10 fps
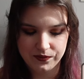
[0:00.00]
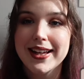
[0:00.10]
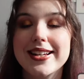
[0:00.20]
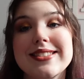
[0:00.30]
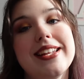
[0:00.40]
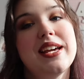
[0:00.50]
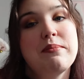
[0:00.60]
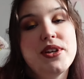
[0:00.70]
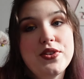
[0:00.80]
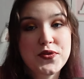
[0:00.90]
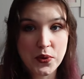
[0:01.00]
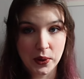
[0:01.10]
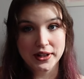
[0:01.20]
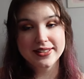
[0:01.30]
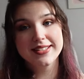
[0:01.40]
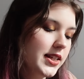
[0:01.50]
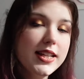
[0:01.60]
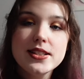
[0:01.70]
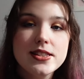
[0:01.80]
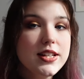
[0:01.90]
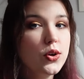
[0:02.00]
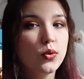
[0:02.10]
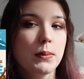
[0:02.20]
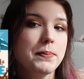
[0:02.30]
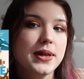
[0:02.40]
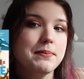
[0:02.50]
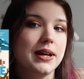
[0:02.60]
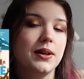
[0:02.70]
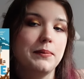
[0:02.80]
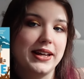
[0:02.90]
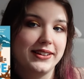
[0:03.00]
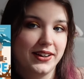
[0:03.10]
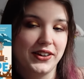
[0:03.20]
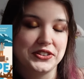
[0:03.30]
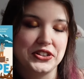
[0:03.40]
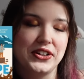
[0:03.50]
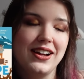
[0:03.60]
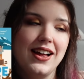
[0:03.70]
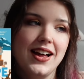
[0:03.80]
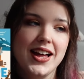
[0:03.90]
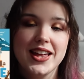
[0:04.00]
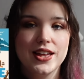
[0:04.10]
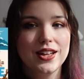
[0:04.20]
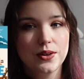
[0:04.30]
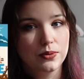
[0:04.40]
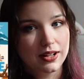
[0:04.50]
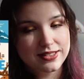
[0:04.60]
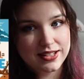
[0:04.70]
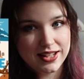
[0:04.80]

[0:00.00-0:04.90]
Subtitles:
His name is Forrest. He is the grumpy male main character. He runs an